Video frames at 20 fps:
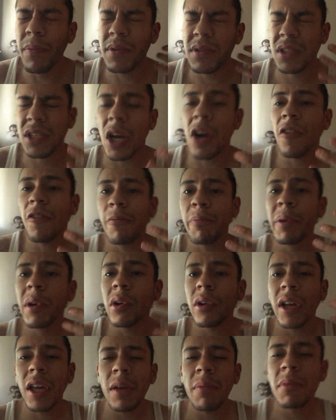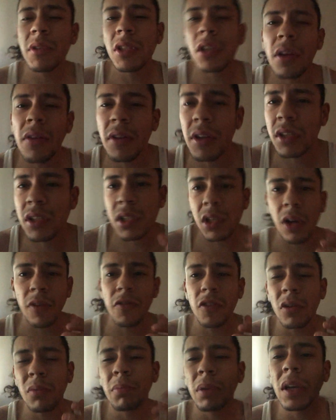self-built image of
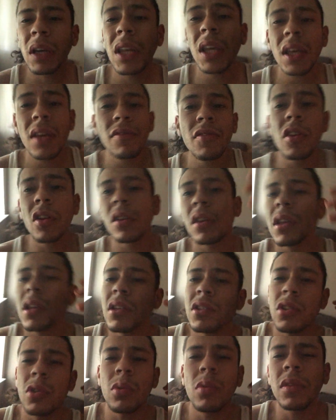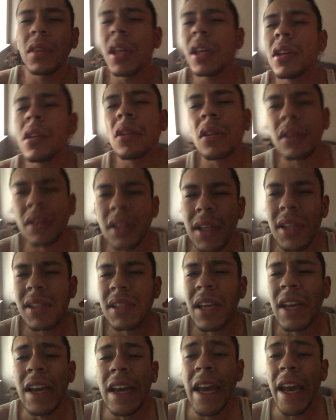yourself, you believe you're this, you think you're
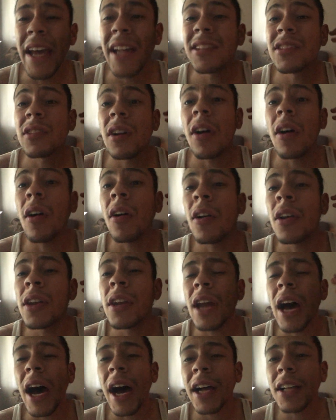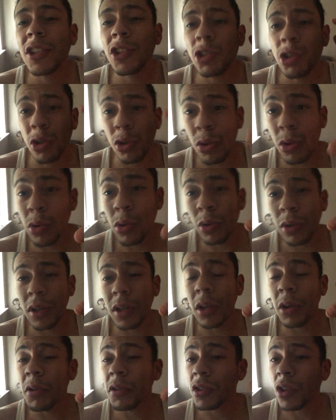this, it's all not you.
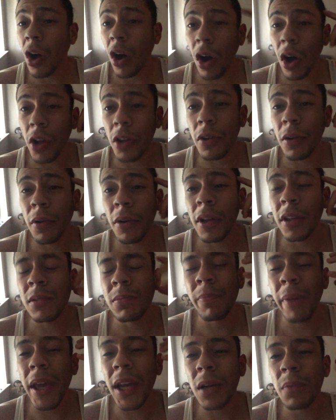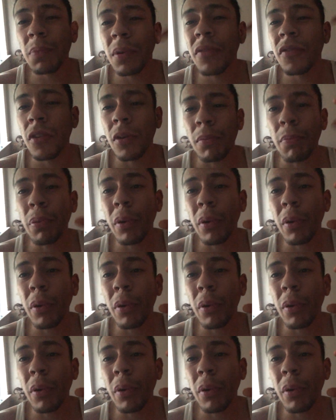You know, it's made up of your